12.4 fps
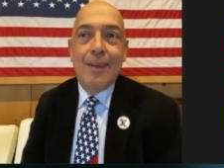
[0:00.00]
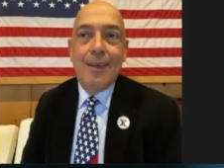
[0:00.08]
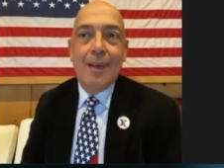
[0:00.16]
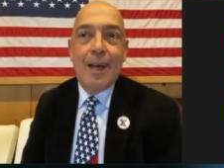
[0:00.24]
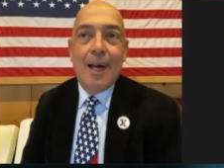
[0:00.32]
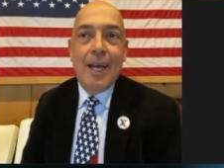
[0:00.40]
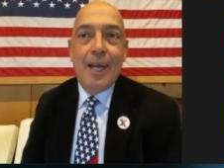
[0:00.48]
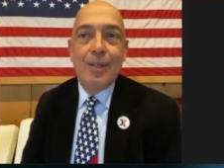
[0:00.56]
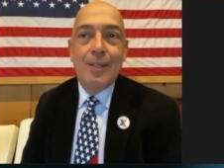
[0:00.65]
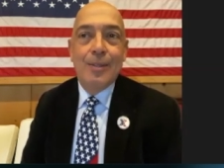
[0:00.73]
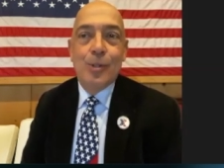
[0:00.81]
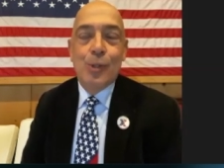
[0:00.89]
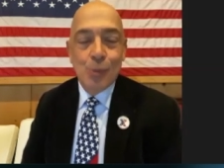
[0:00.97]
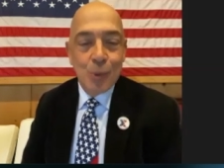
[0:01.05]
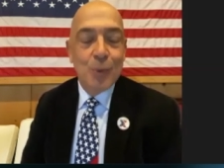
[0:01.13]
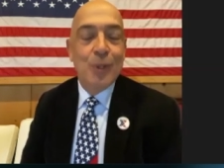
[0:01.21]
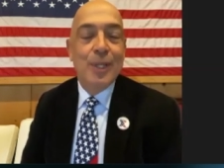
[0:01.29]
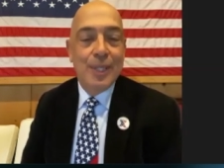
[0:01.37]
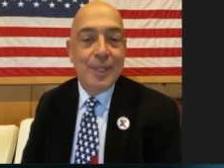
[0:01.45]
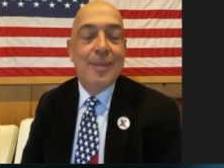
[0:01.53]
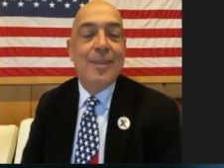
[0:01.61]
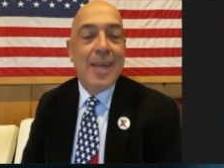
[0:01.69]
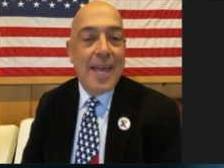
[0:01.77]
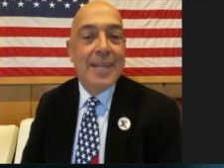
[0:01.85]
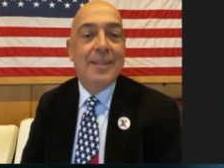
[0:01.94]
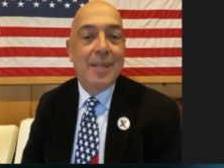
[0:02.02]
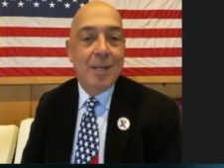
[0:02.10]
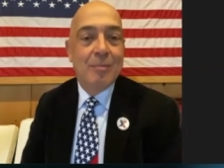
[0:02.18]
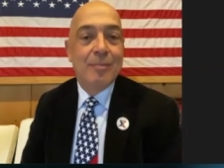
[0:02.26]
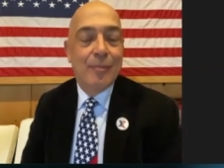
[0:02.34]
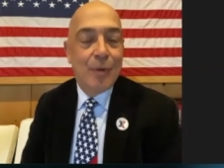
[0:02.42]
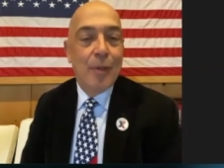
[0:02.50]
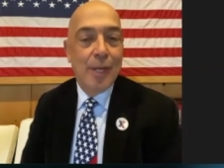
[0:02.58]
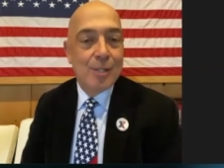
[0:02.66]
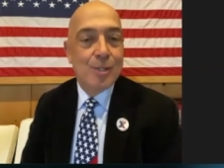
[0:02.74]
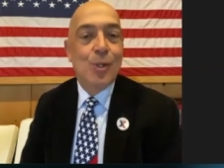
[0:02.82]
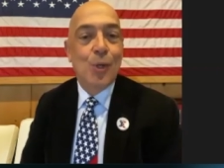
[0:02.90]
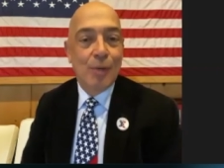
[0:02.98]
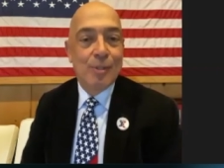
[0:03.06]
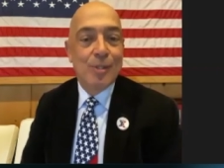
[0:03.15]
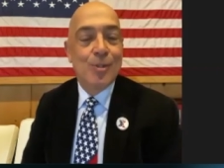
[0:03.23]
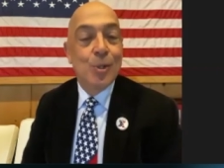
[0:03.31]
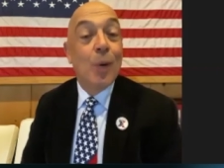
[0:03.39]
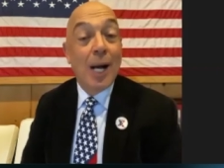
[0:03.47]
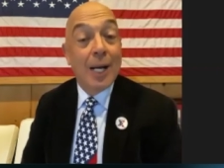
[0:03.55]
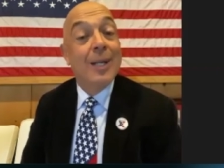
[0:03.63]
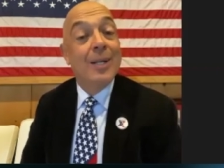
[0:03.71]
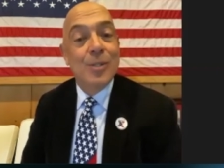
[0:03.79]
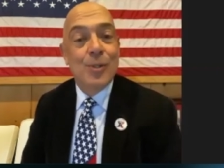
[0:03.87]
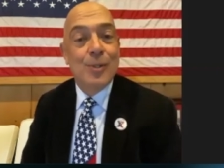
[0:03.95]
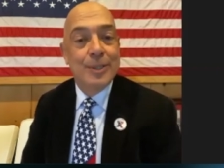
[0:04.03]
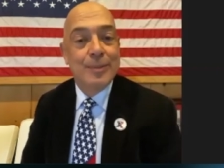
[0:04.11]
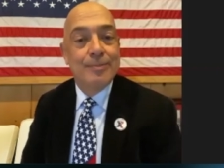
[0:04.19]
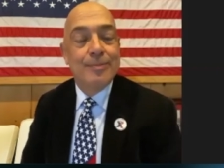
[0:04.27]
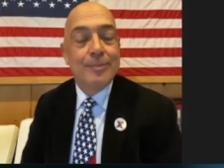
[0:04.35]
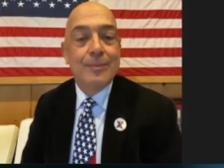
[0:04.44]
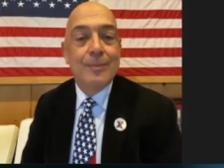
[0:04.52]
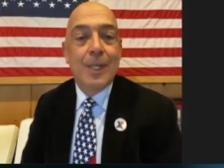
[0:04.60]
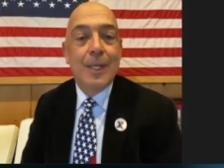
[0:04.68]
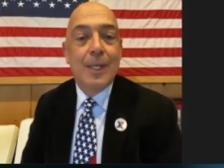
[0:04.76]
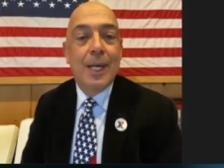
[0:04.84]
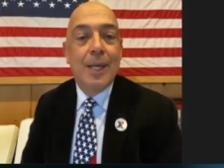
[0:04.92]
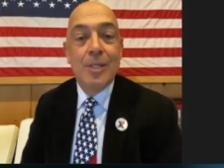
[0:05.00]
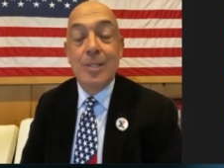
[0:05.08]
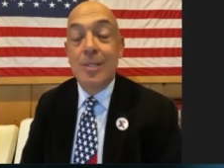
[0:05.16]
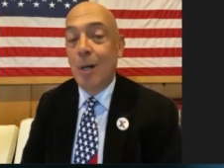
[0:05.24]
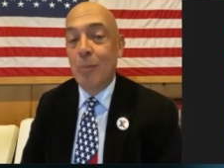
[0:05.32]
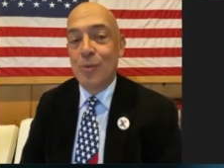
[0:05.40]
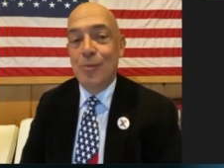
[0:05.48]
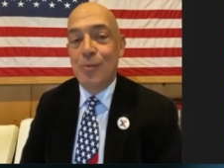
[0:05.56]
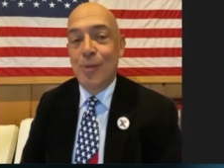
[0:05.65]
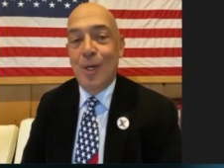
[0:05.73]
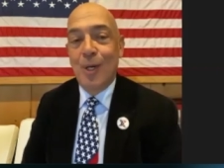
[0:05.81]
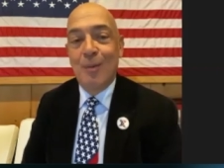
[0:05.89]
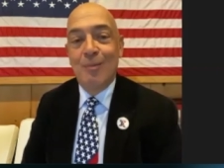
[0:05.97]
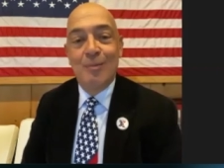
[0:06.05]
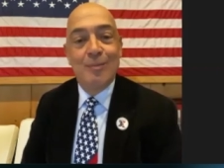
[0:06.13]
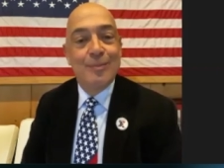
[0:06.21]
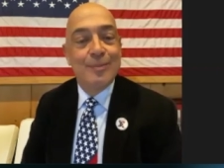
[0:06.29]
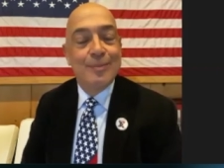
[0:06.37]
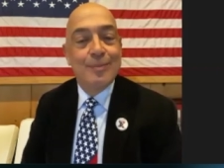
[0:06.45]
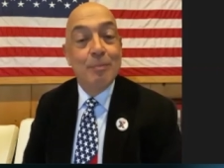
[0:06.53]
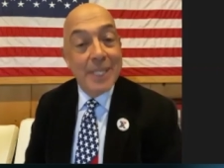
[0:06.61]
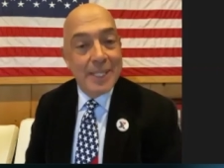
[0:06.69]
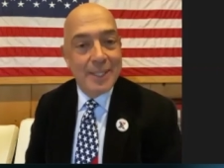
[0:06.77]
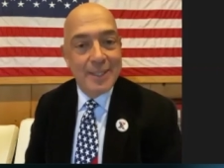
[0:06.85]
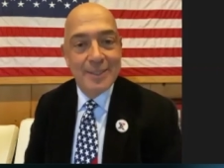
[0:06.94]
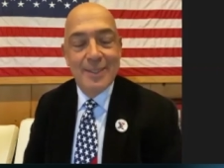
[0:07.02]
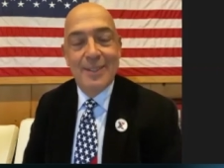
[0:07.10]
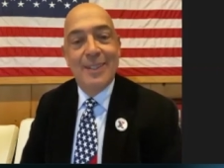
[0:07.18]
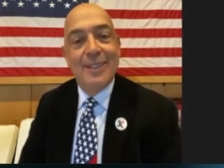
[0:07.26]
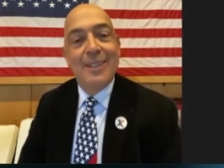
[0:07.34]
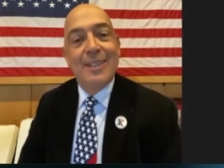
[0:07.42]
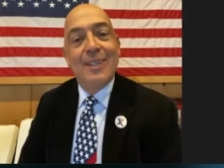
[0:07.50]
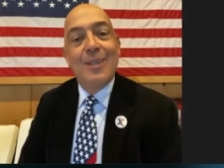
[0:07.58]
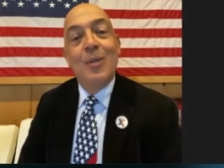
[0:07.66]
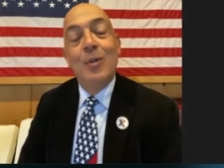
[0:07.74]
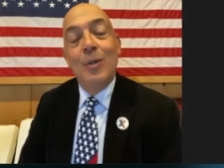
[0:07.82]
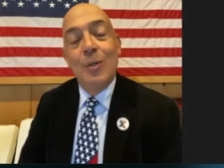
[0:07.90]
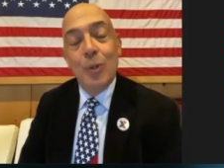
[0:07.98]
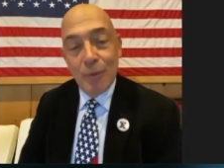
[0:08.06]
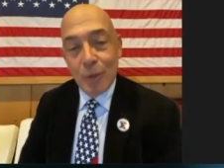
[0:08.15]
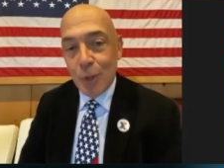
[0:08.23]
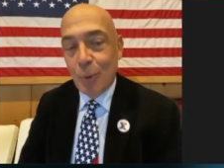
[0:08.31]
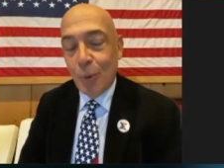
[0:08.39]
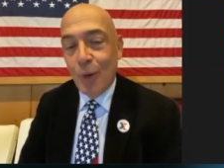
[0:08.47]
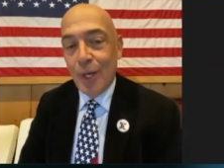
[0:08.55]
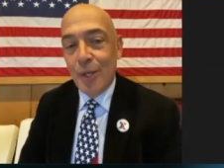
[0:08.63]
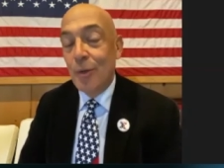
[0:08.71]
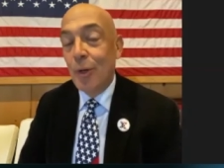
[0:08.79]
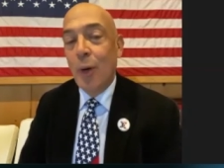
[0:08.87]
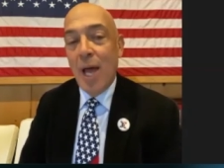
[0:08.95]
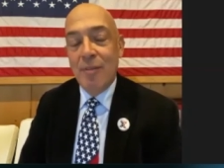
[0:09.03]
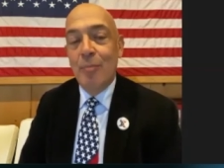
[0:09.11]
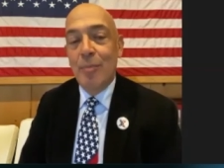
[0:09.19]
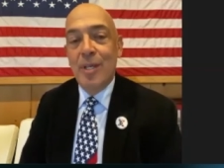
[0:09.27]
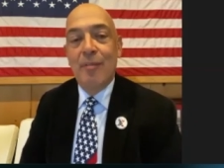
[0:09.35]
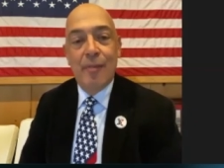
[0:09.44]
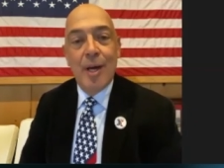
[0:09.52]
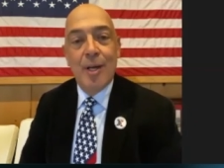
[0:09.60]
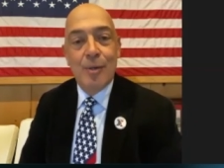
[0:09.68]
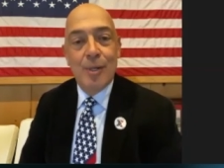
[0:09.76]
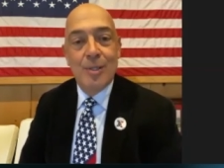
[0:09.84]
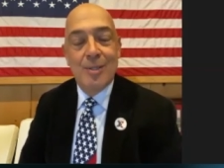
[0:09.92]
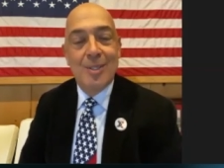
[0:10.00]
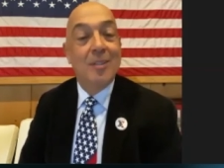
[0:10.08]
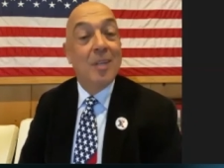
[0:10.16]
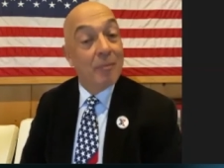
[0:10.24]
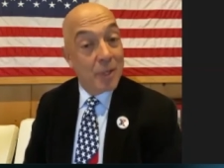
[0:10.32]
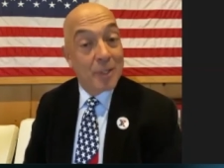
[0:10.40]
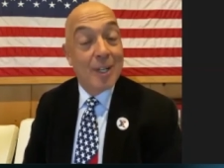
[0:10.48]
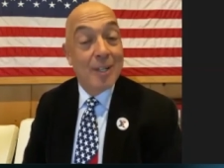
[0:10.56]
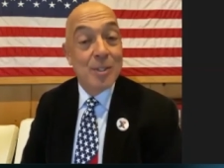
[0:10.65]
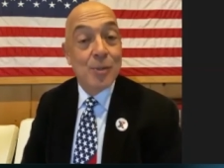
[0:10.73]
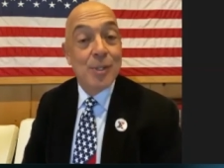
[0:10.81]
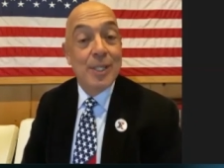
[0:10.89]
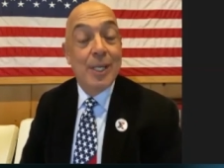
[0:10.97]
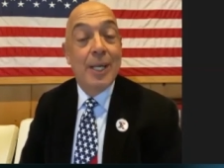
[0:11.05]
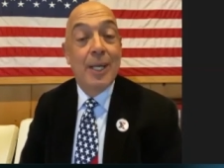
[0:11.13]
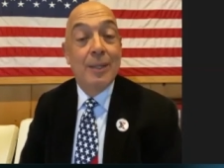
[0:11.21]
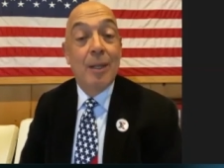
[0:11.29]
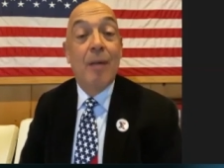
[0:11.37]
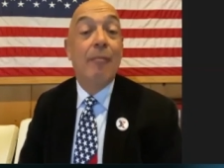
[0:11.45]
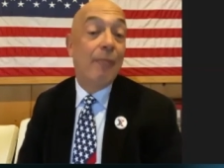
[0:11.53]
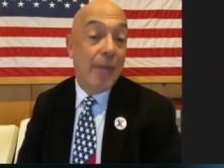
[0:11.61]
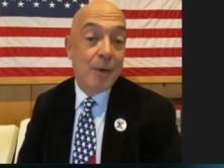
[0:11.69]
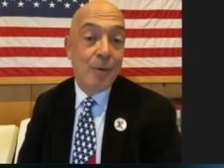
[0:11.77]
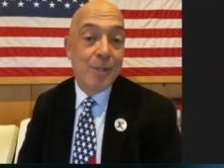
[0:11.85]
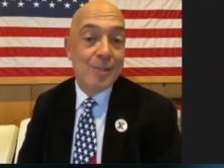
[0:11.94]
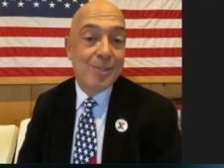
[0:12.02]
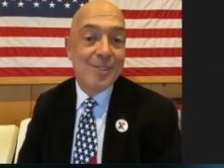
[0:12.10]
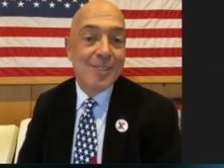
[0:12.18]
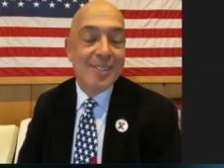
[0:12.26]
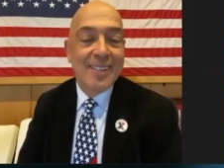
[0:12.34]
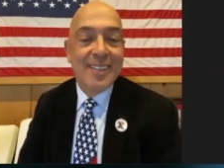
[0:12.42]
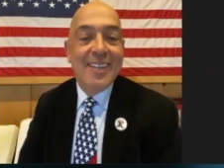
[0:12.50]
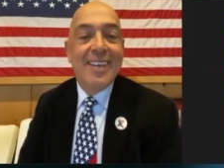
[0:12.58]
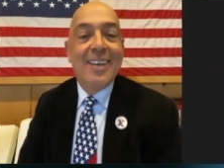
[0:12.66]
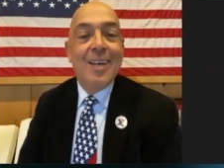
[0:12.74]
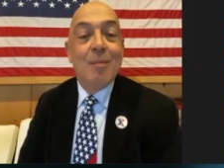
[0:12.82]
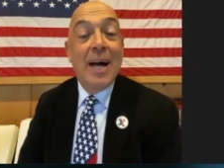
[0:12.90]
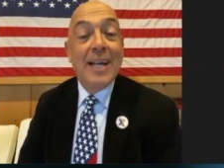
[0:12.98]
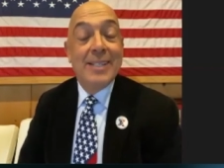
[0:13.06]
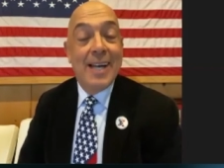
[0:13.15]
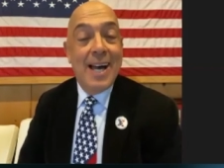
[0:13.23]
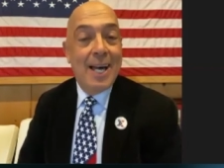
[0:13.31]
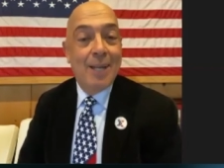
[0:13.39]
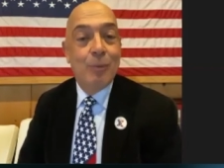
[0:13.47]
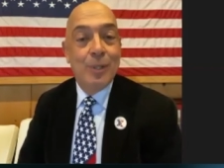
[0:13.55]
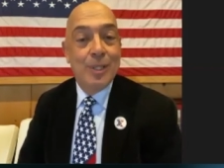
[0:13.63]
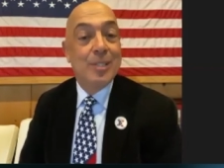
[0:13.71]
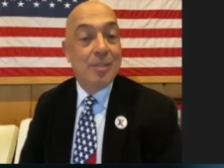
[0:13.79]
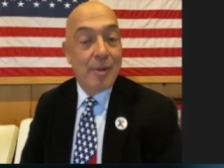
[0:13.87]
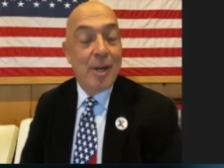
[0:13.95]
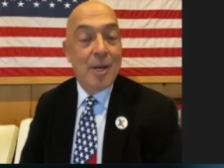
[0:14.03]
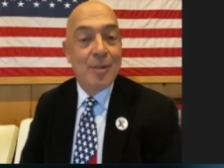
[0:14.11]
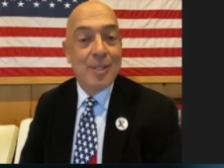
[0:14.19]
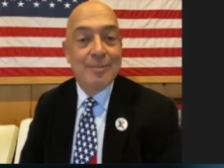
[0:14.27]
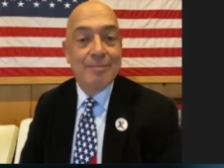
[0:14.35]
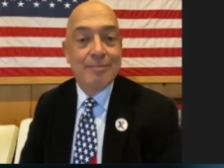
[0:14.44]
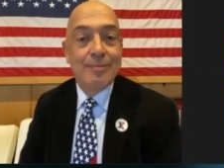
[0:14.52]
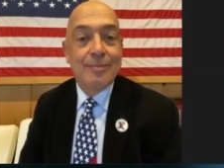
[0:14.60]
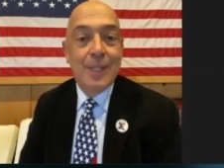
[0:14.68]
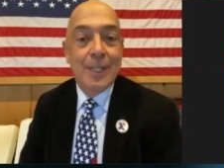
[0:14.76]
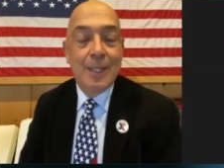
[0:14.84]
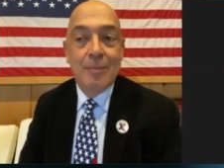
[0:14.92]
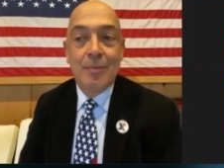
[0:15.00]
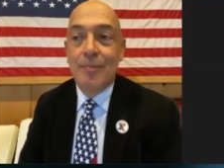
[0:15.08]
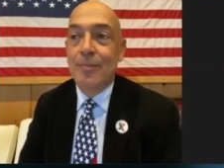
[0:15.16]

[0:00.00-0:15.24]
I truly thank them for their service to our country. And this comes from me. You have a good point. You don't have to be a veteran to love your country and love veterans. My dad is a veteran. Um,